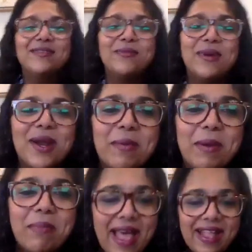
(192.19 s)
We're going to
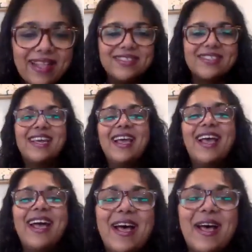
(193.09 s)
be pals.
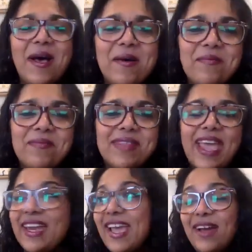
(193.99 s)
And
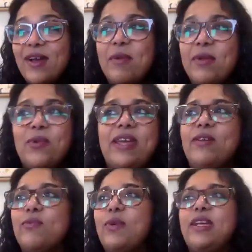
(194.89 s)
yeah, I mean,
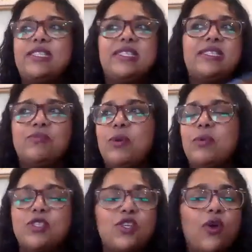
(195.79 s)
we
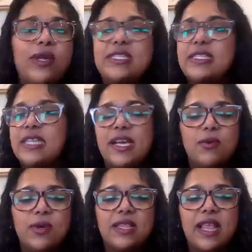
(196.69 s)
were so in
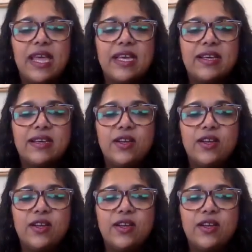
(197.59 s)
sync with, like,